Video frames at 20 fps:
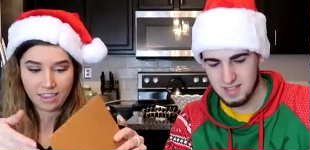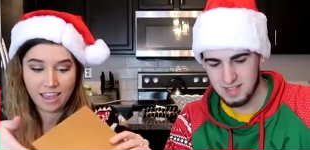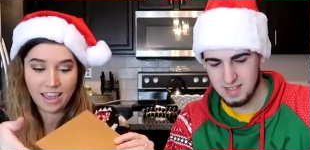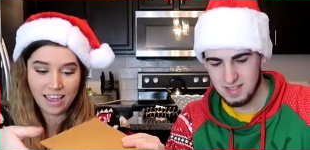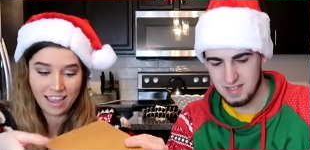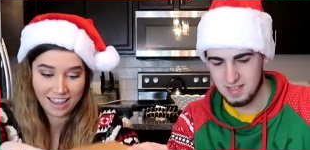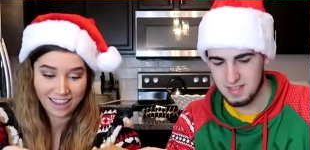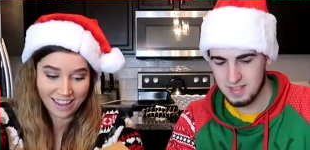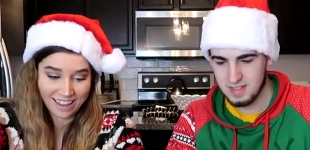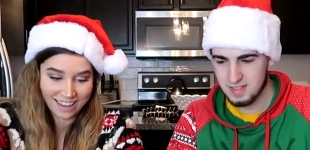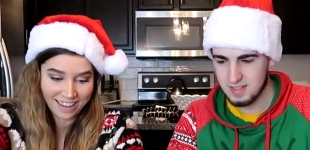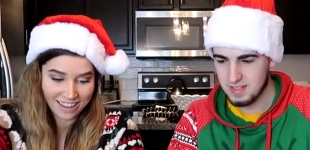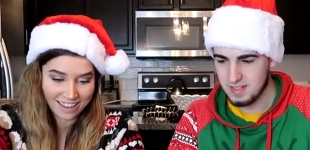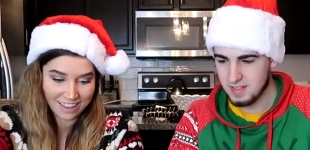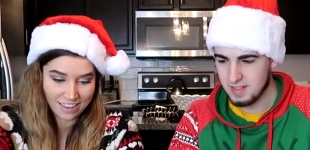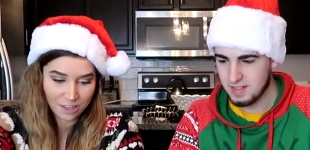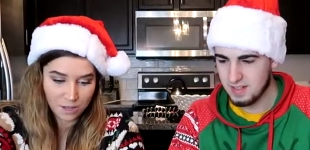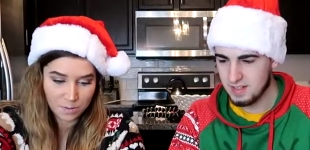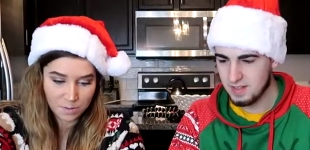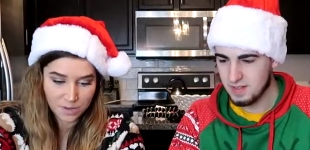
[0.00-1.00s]
Speaker 1: And
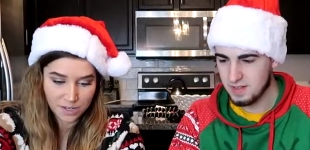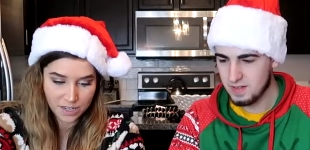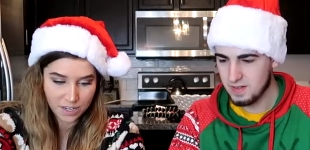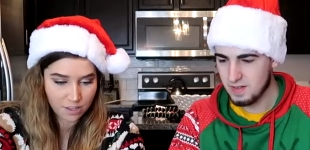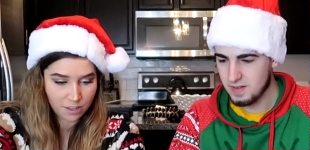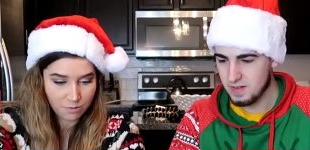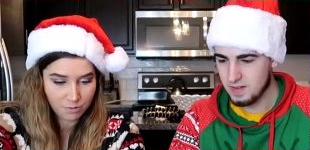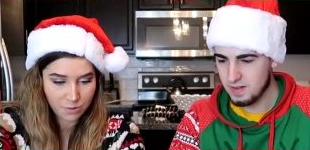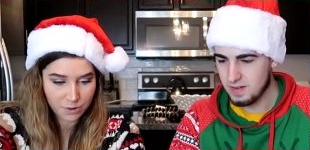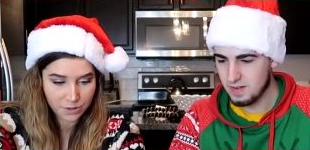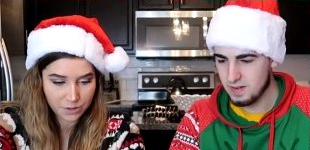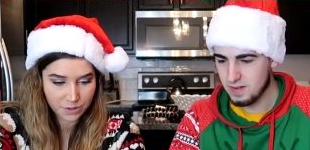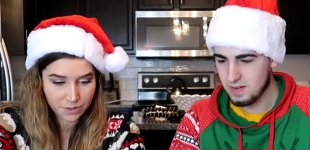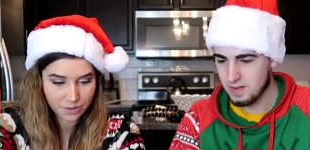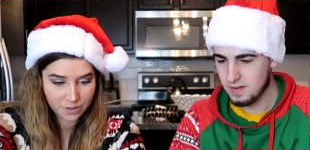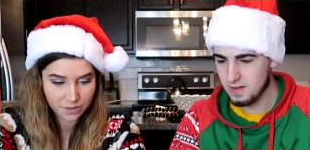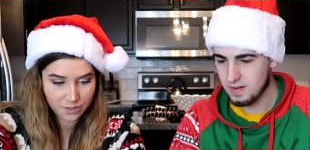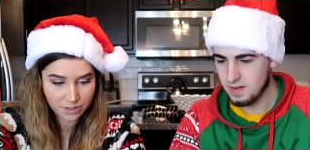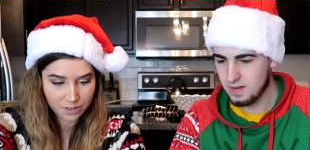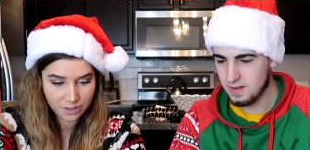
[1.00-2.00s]
then you put it on the foil.
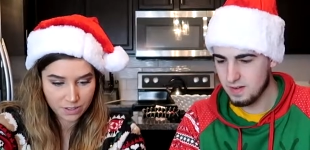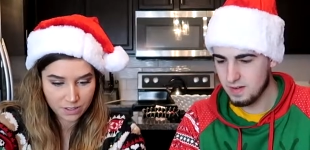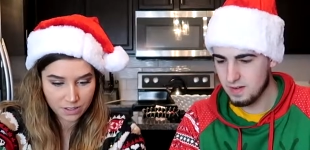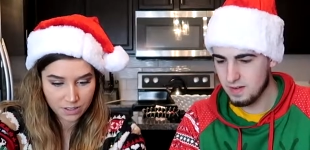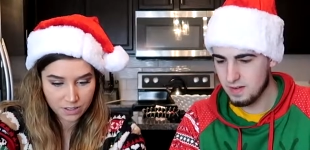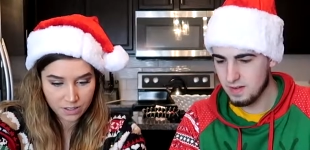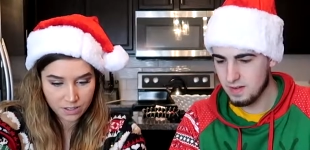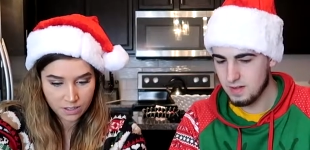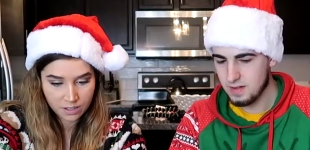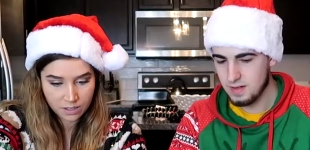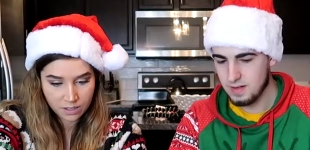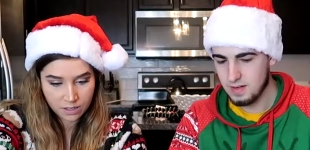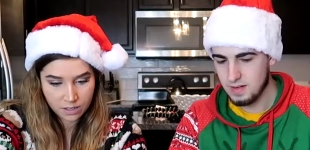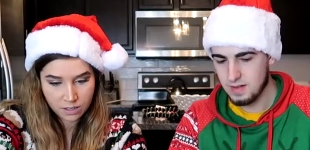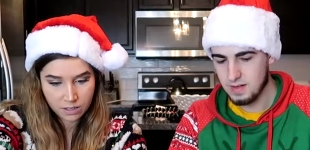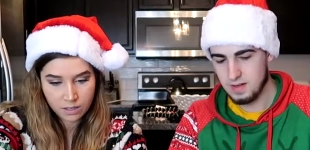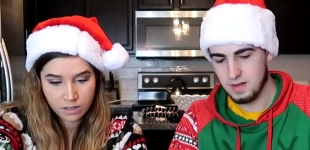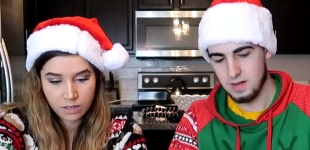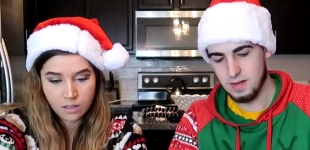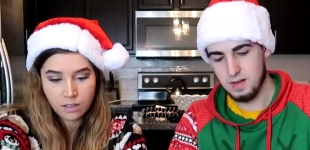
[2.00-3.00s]

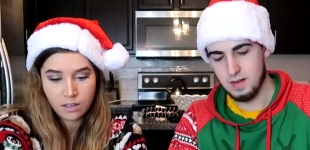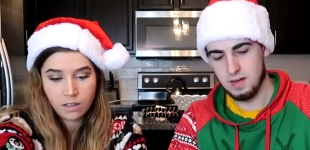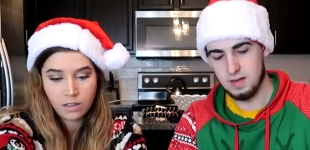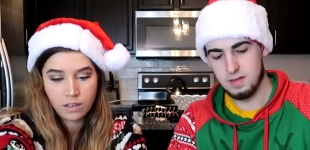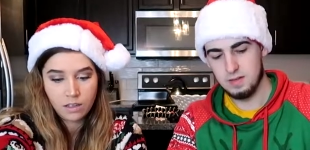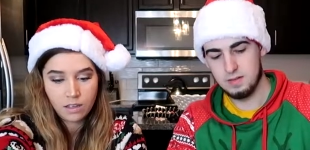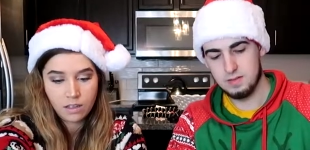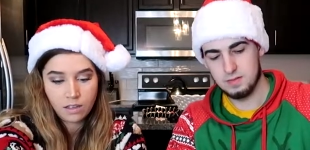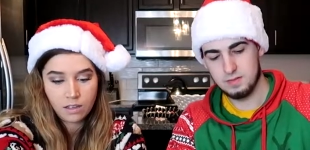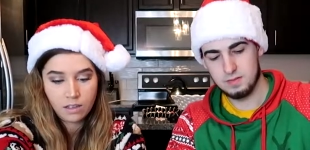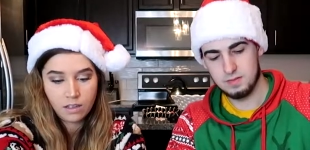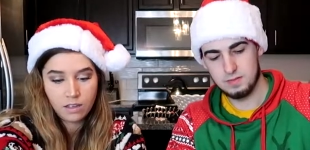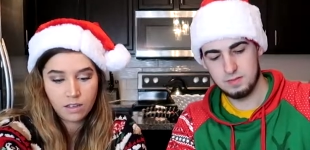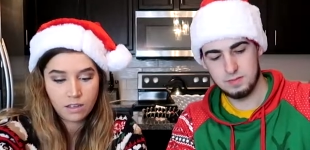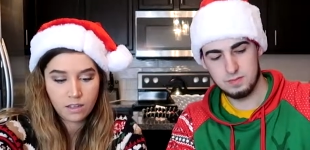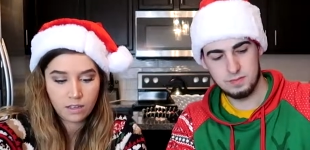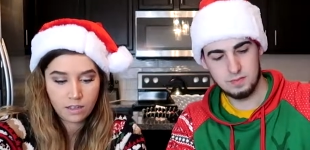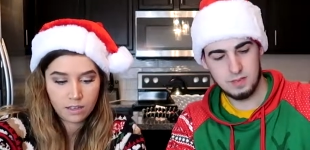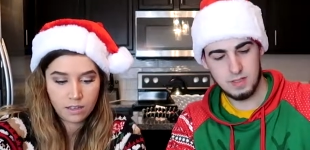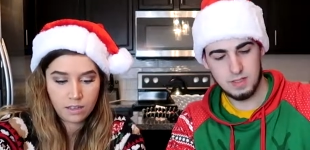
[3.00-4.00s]
Speaker 2: Oh.
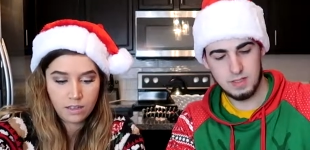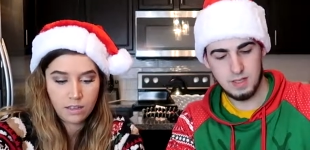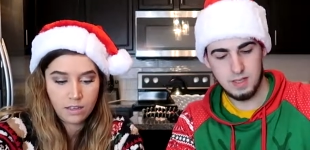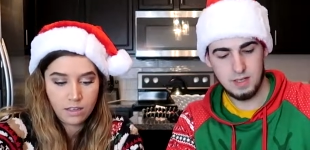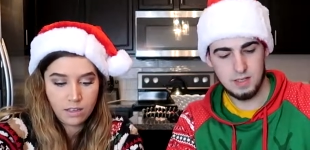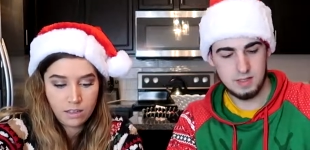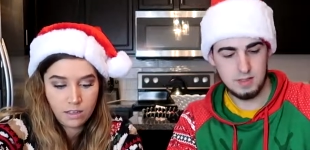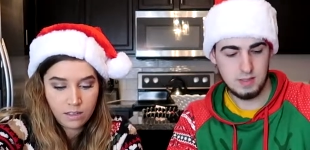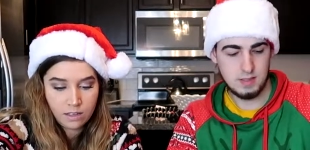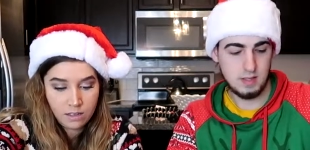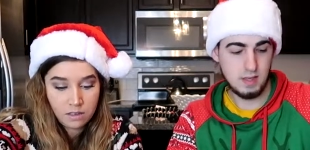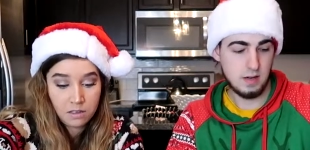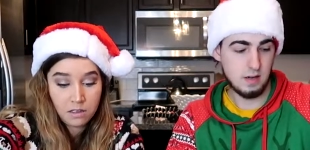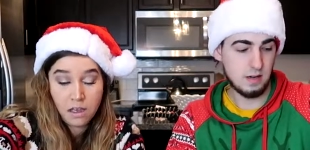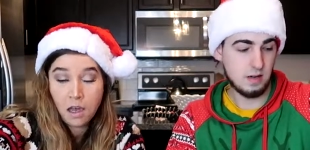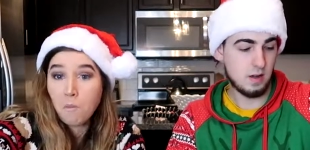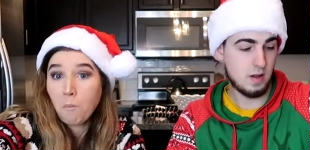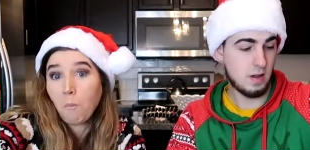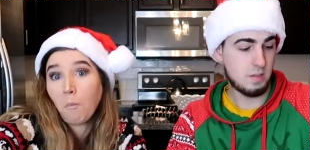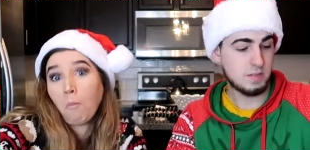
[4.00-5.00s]
I guess. I
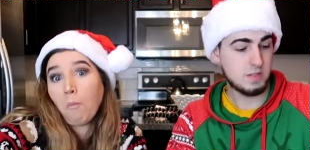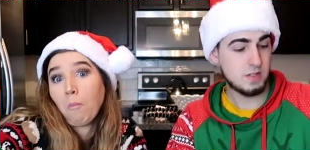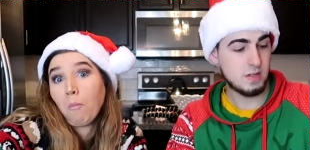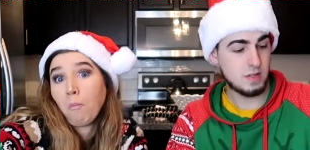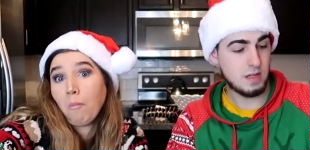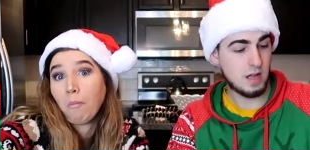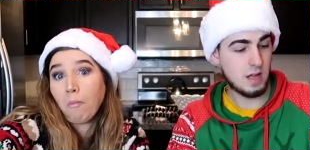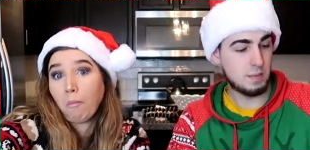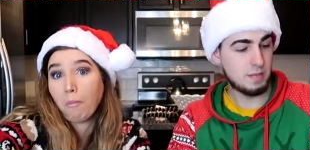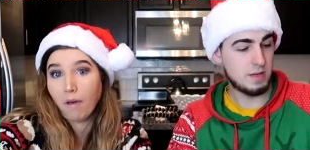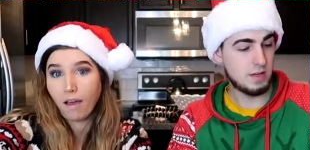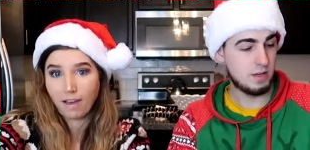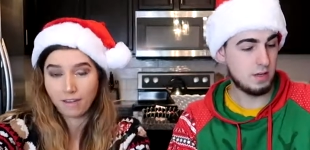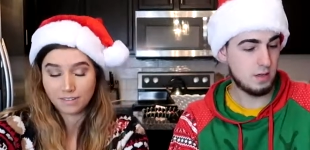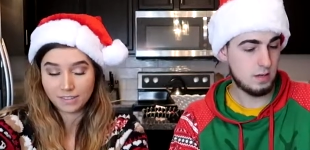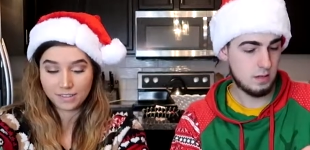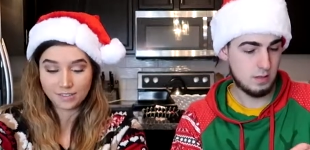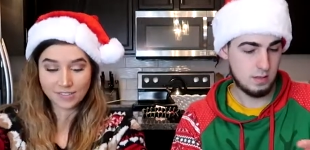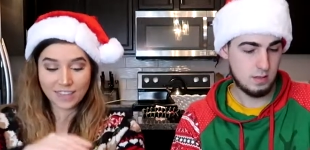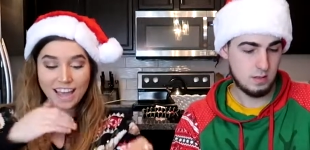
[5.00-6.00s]
don't know. I'm just going to copy
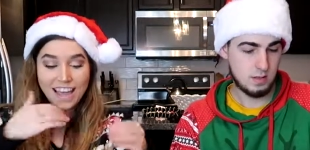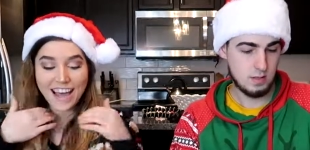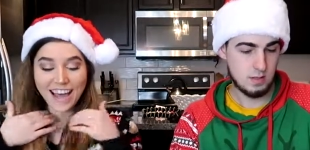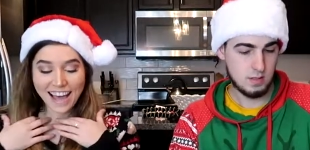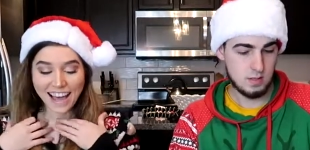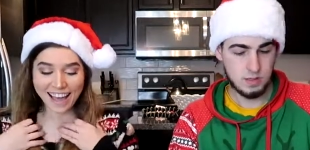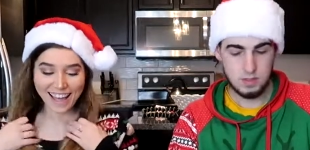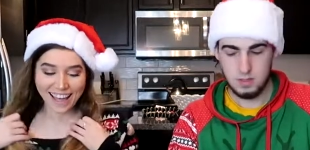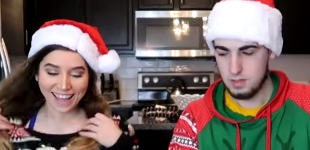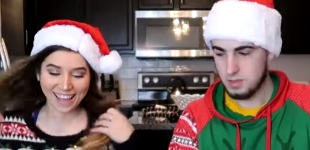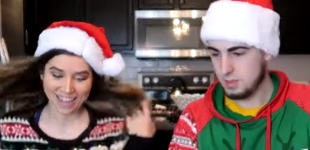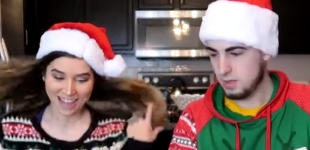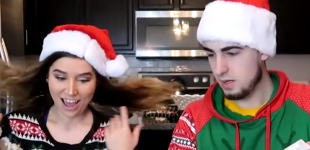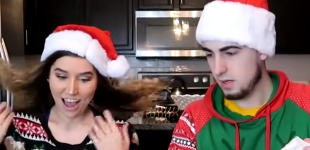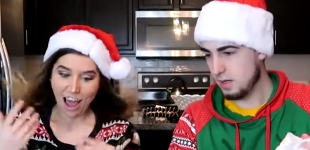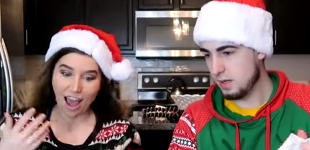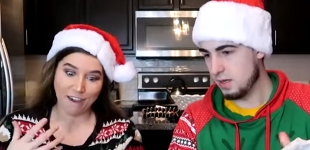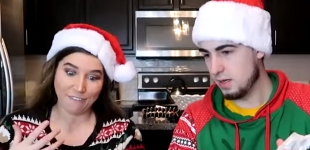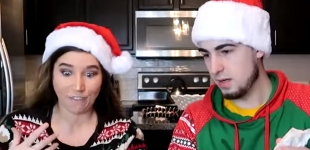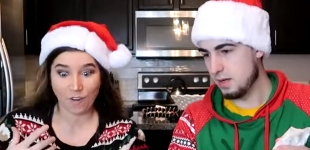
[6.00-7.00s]
here.
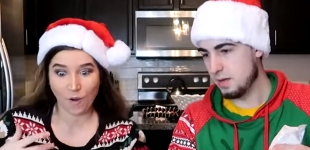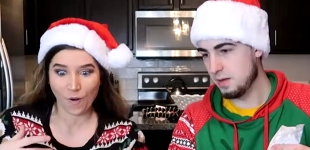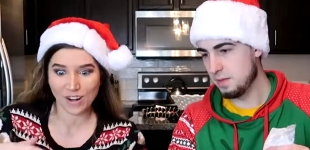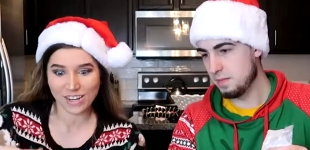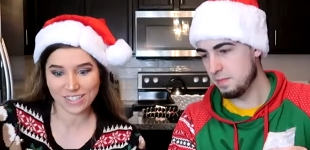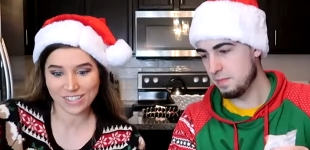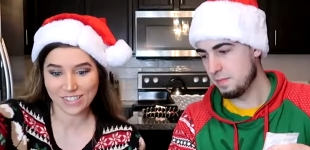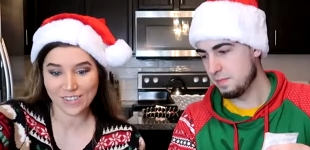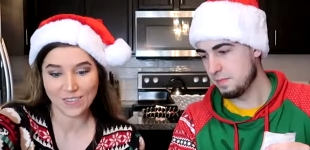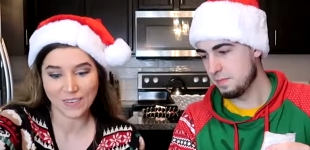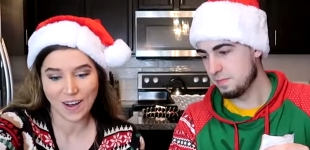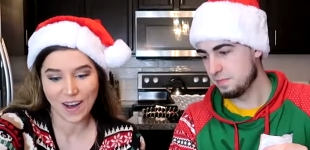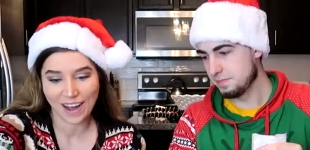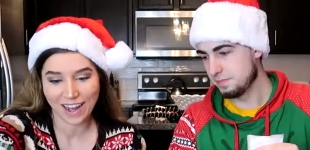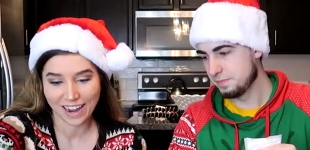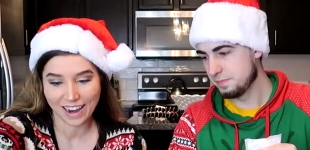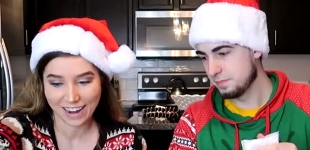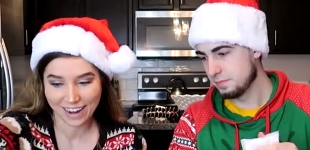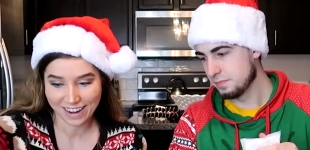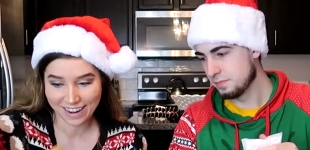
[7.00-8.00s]
Of
Speaker 1: uh, course you
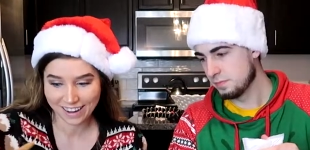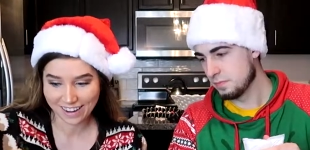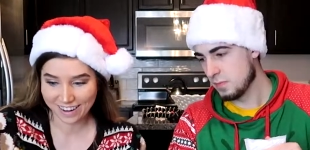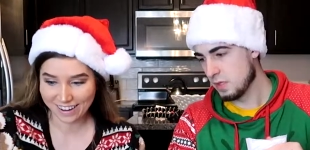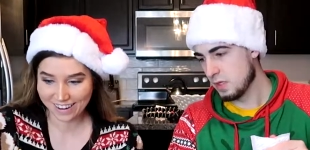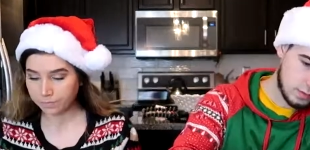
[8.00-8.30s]
are.